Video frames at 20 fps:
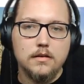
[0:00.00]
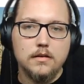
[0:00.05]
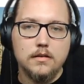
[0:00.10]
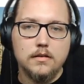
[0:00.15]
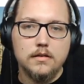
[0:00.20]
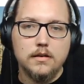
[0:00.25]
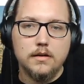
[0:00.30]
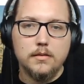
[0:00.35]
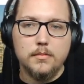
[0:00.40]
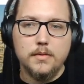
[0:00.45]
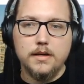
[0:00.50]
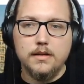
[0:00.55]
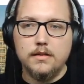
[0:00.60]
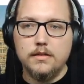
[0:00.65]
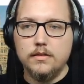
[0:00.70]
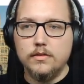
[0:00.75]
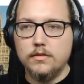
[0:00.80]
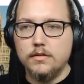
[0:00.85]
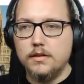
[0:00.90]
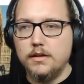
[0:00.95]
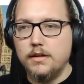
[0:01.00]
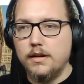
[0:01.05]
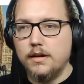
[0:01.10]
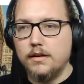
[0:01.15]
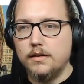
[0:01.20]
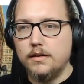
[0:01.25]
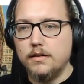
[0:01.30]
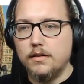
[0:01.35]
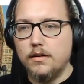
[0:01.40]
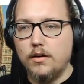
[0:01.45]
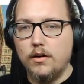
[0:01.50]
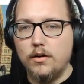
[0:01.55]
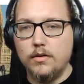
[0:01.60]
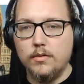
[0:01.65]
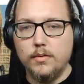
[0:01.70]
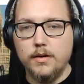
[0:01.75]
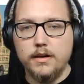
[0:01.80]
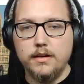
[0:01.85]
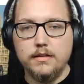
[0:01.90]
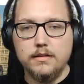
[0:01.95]
That means you see that
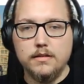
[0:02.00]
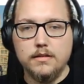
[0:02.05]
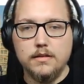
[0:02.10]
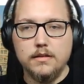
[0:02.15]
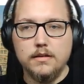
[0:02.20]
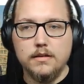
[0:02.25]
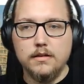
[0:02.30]
always